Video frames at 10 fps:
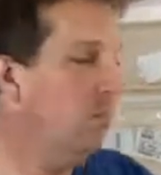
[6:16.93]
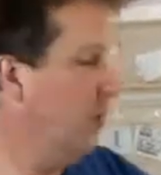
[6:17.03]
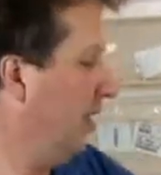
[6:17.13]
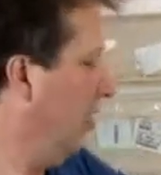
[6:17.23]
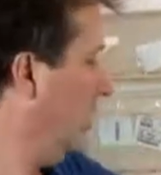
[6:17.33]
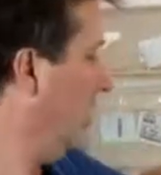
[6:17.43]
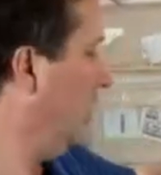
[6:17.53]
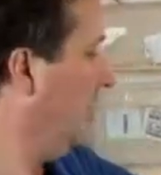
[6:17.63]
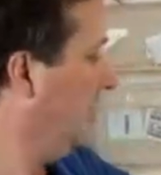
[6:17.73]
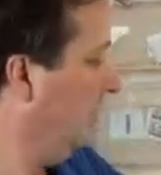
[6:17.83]
But
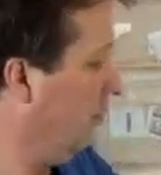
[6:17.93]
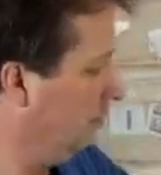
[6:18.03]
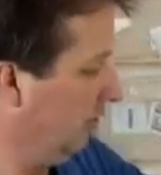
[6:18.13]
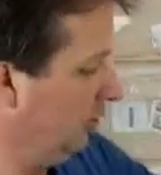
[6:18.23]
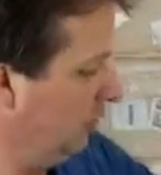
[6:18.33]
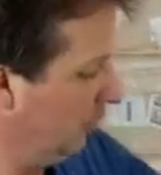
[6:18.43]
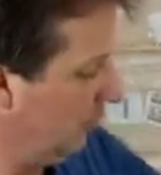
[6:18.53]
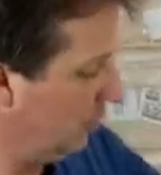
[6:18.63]
on the balloon,